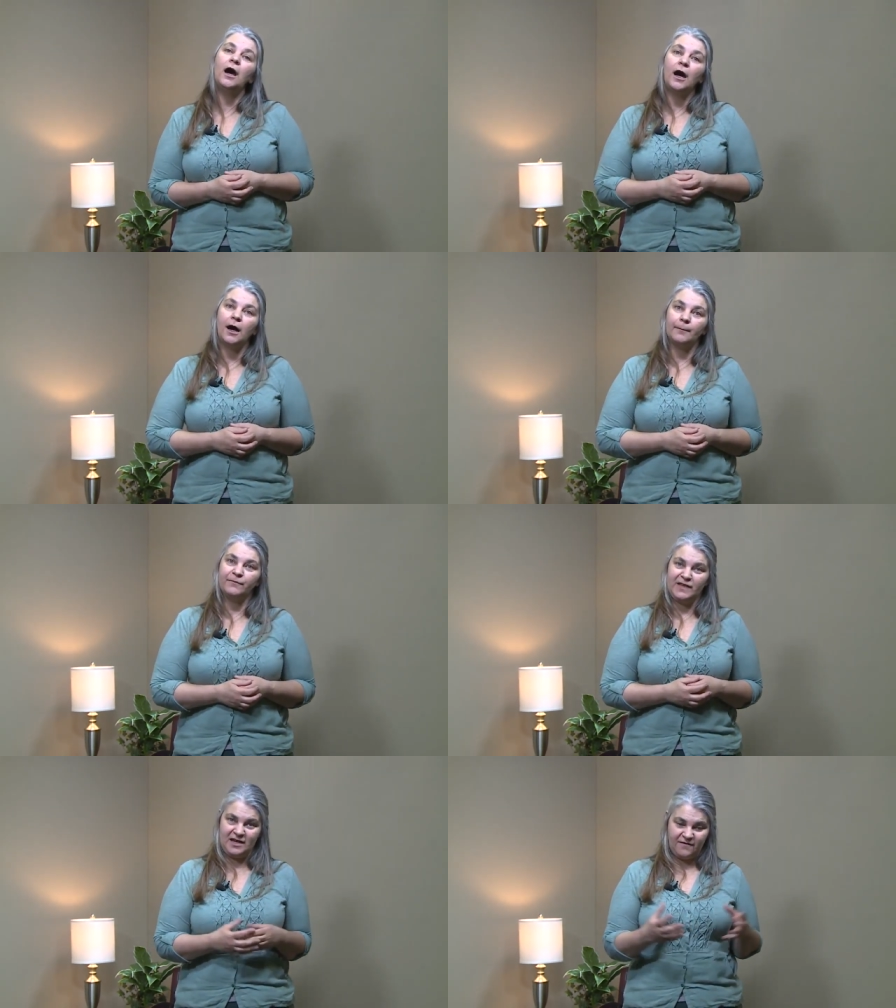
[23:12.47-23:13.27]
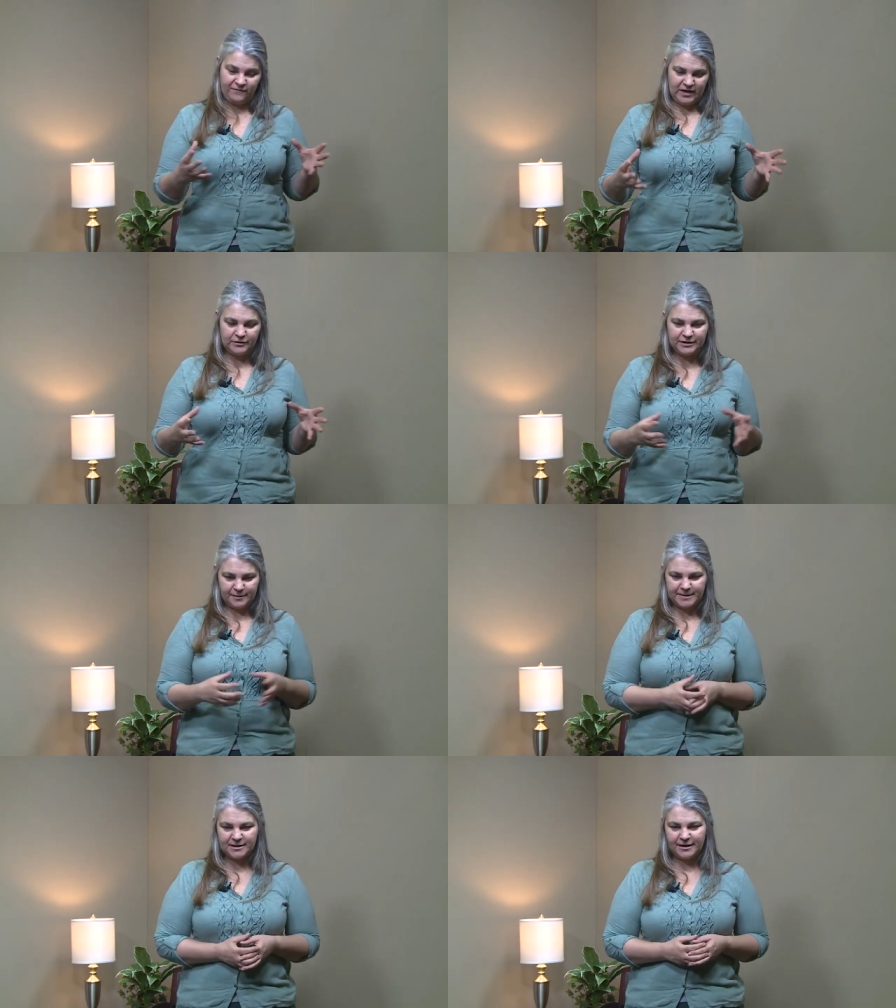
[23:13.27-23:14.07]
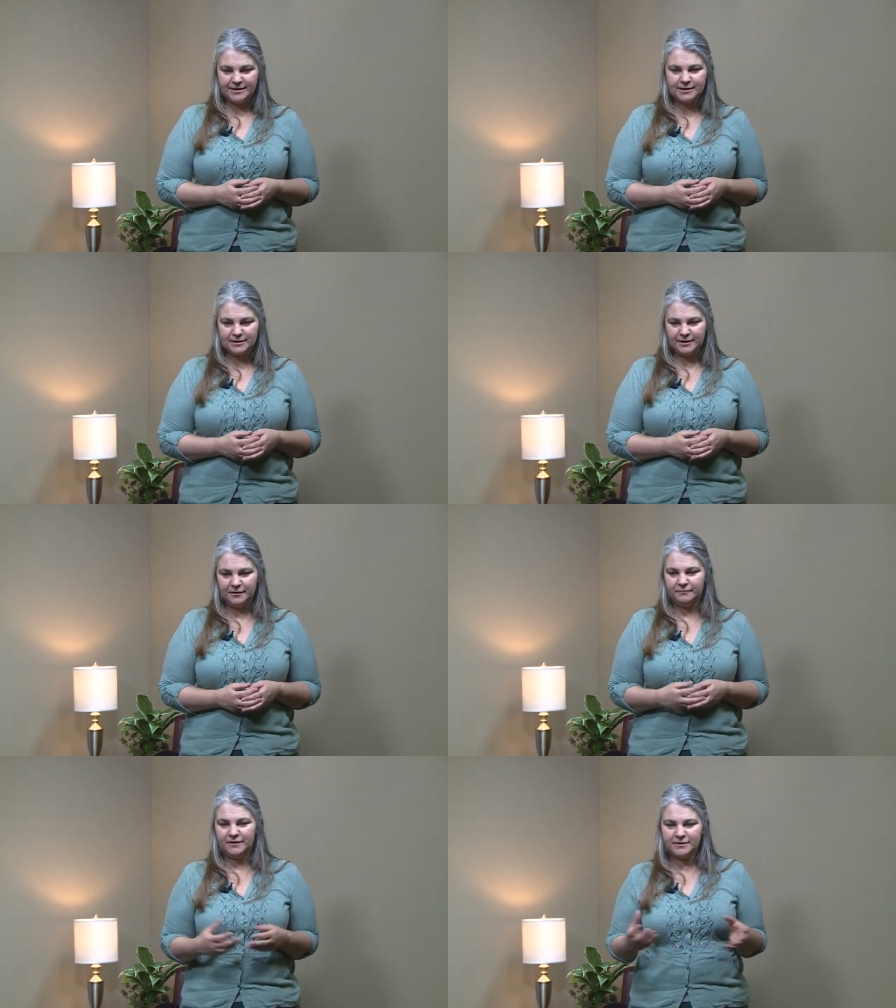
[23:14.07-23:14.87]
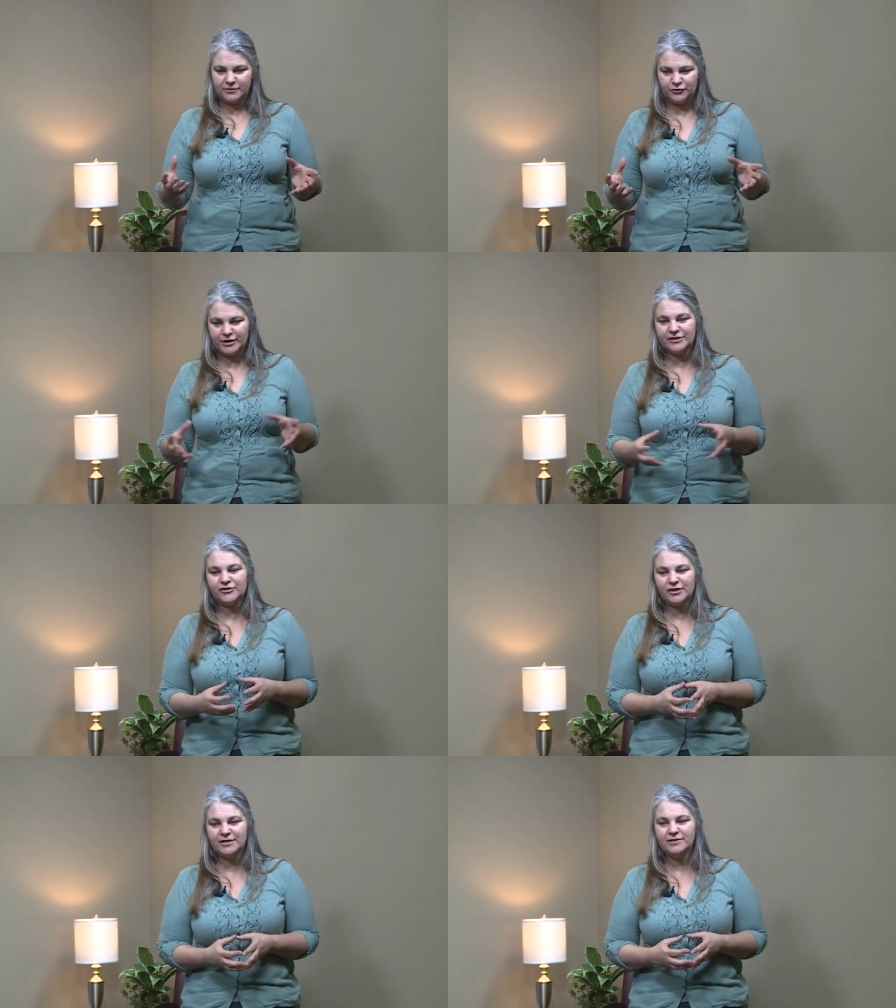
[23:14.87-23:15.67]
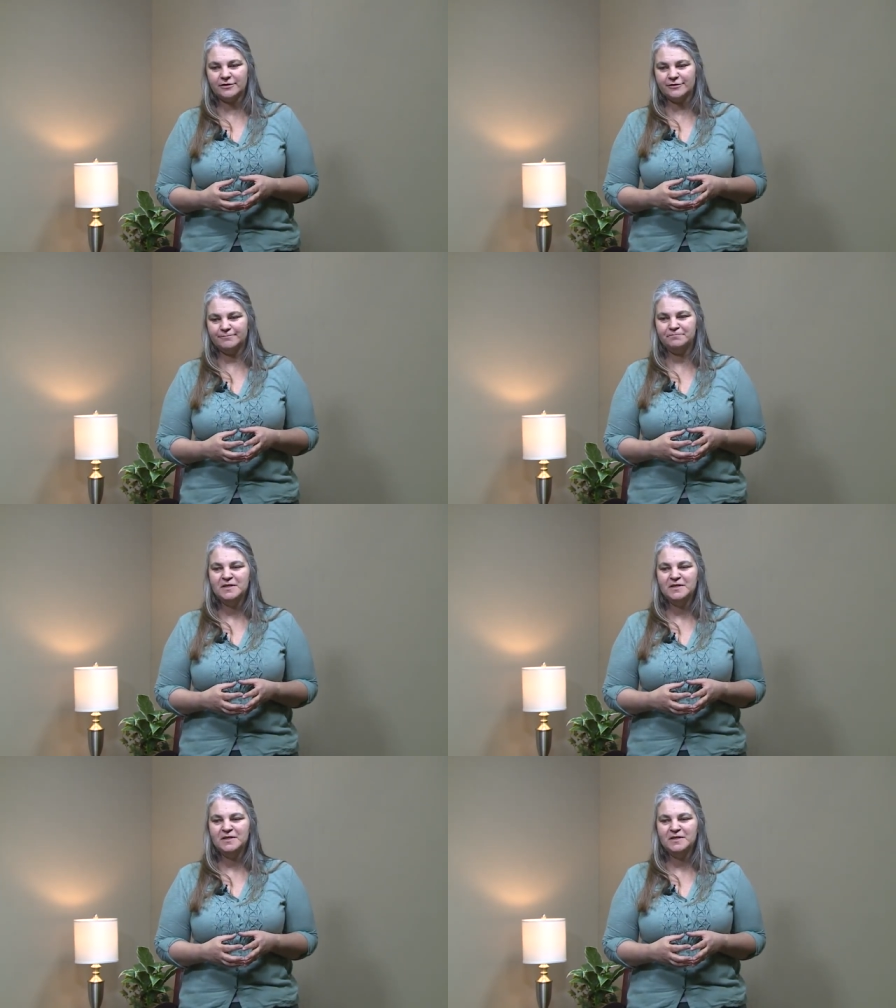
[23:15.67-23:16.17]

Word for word: Um, they have found dump sites. Now, these trash sites are